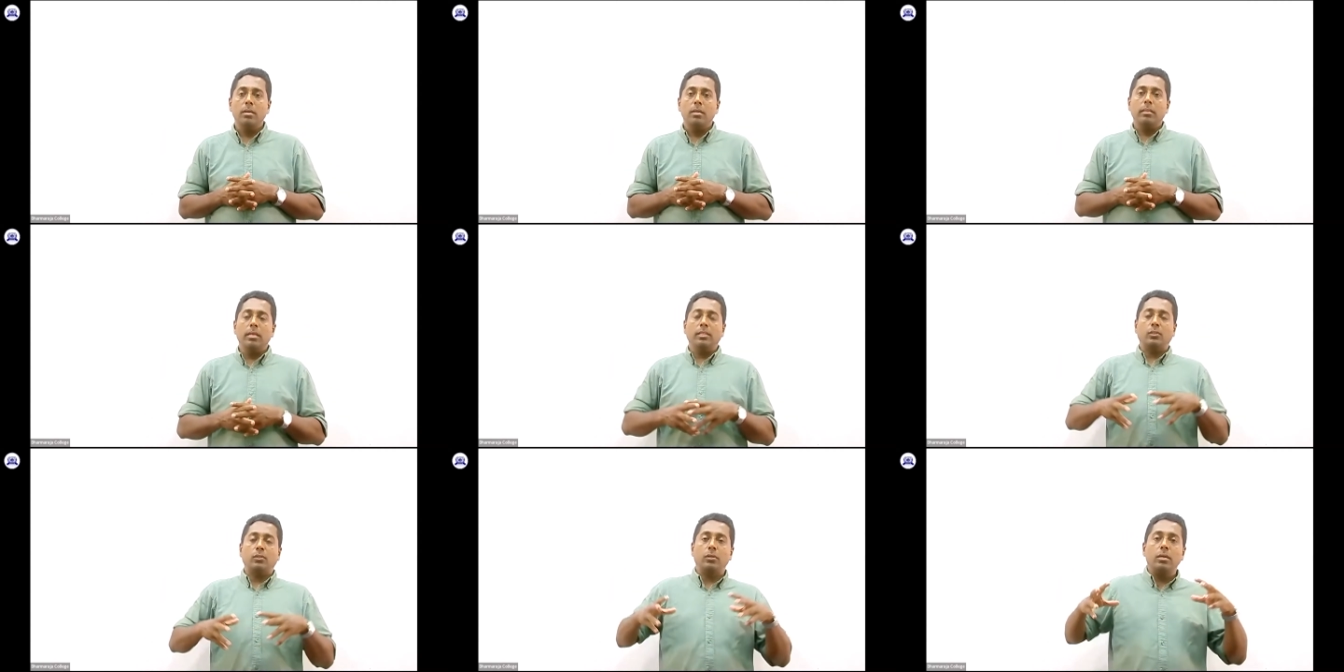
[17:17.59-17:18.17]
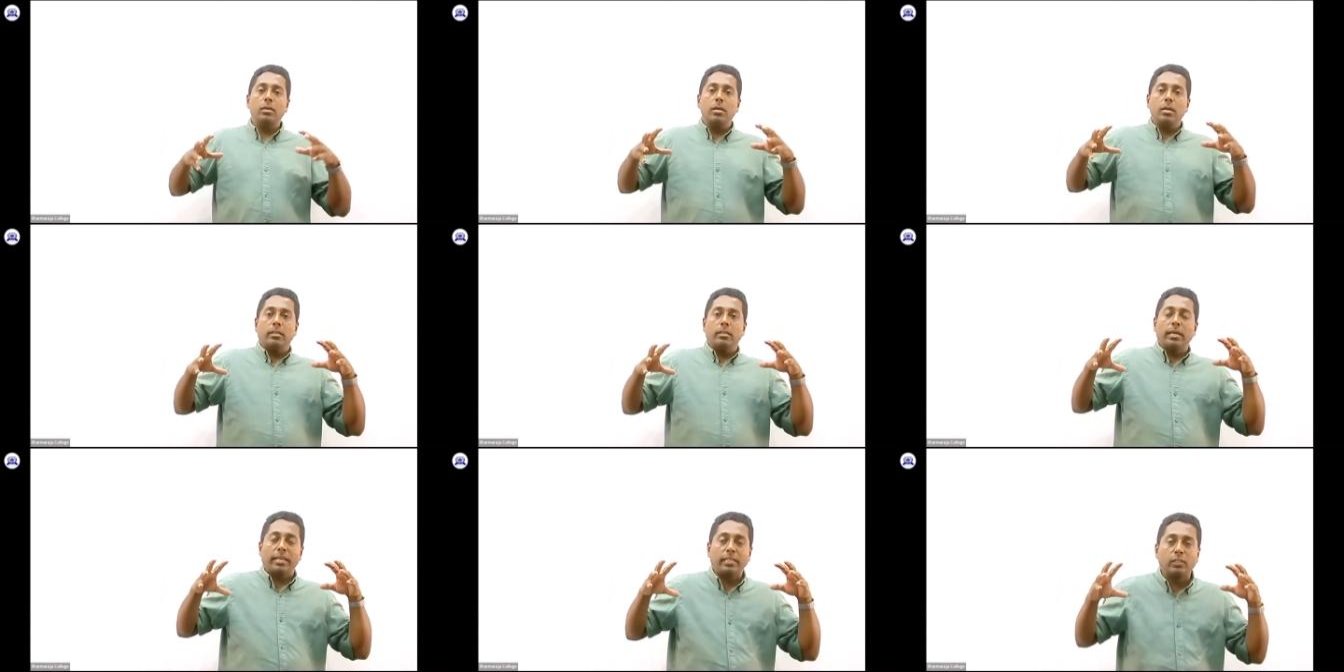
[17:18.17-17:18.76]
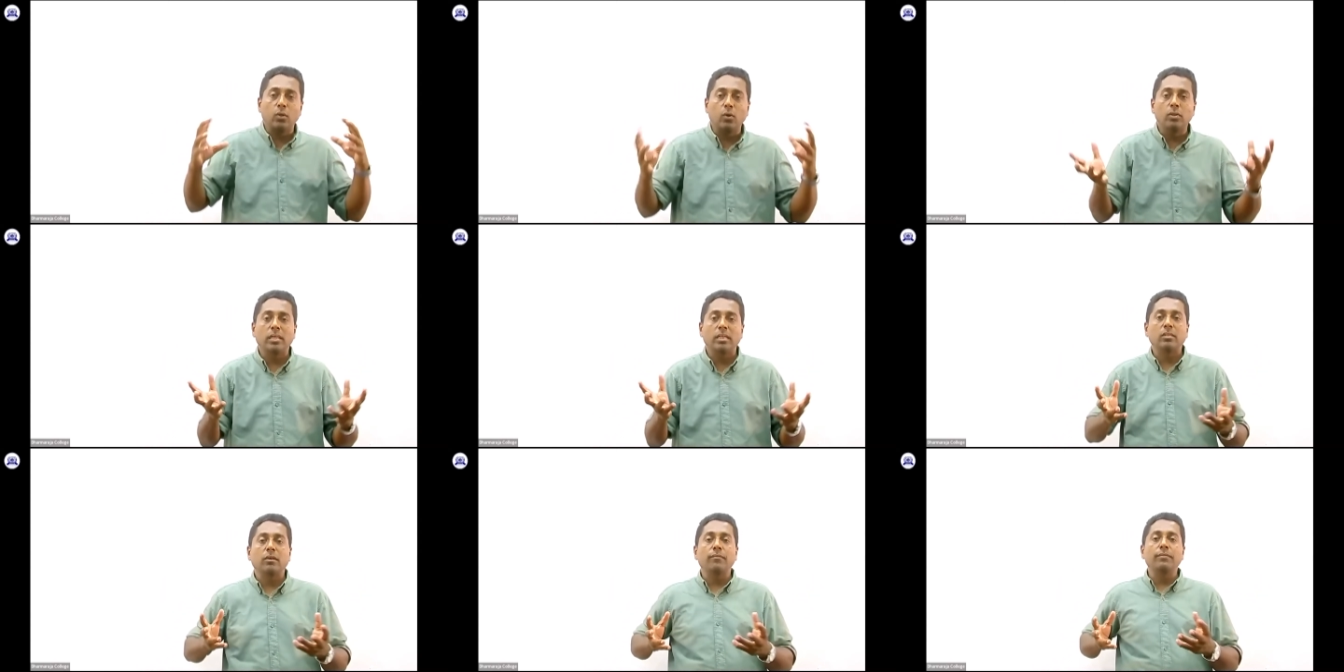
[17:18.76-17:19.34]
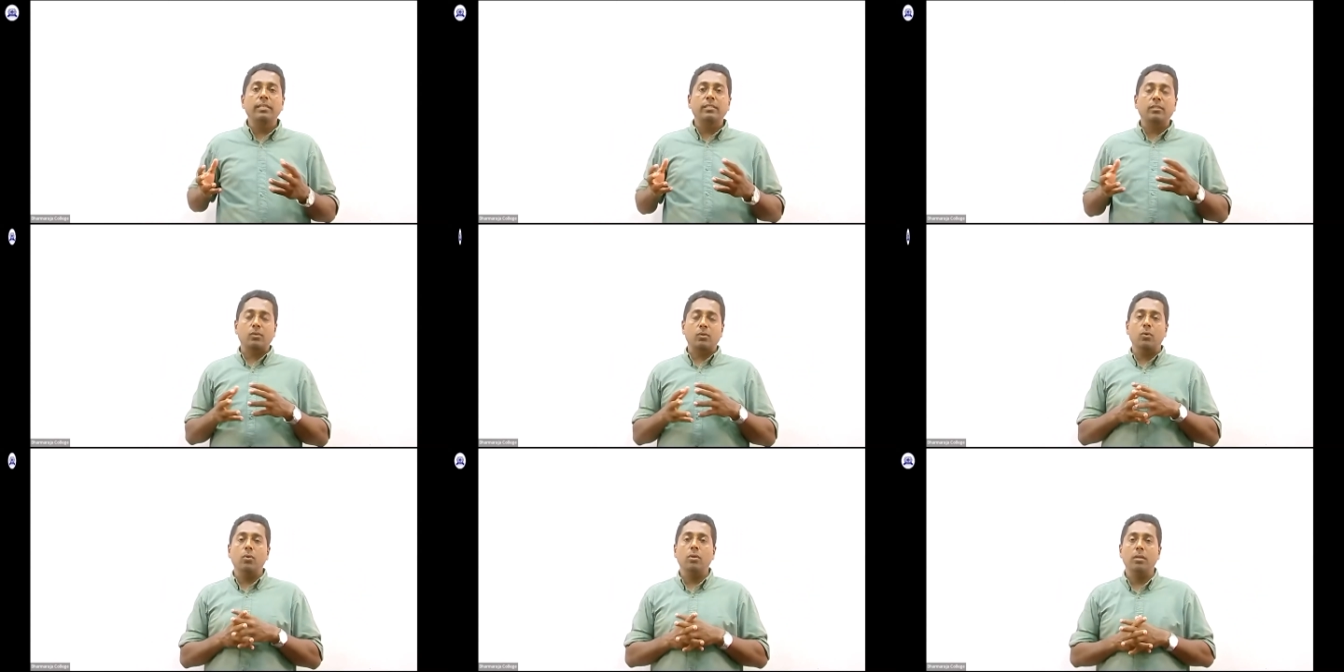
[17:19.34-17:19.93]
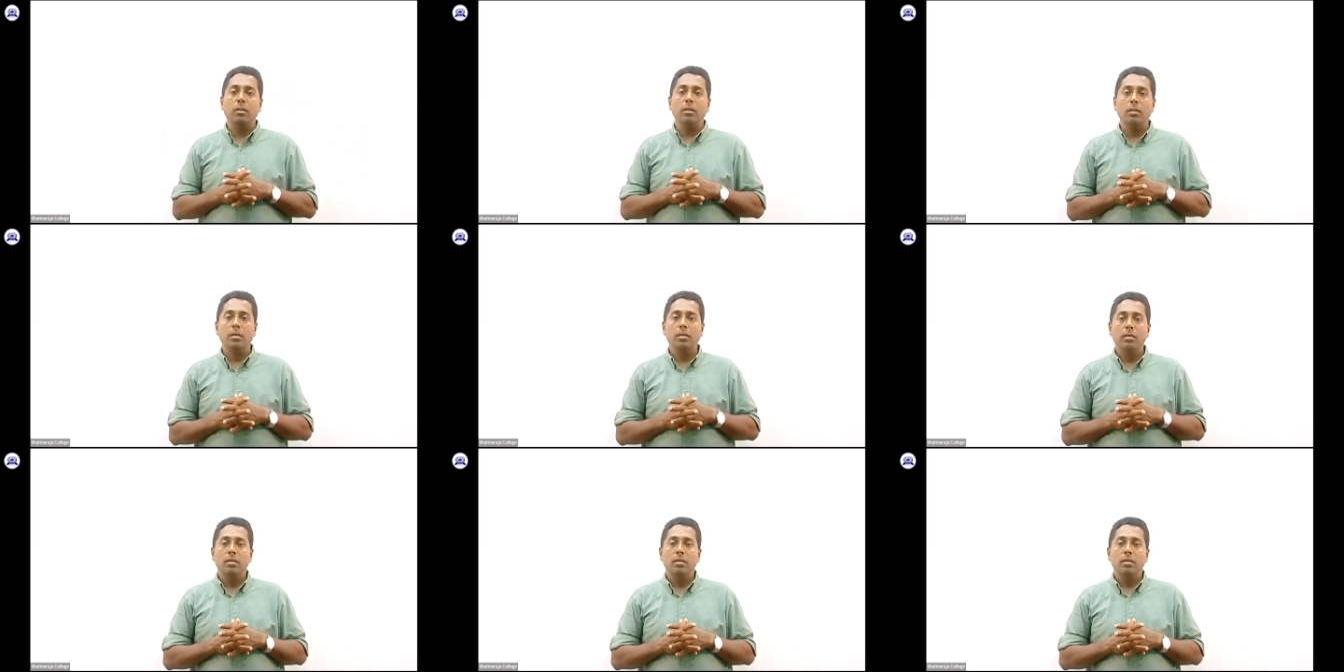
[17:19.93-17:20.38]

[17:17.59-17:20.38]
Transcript: the resources of the school.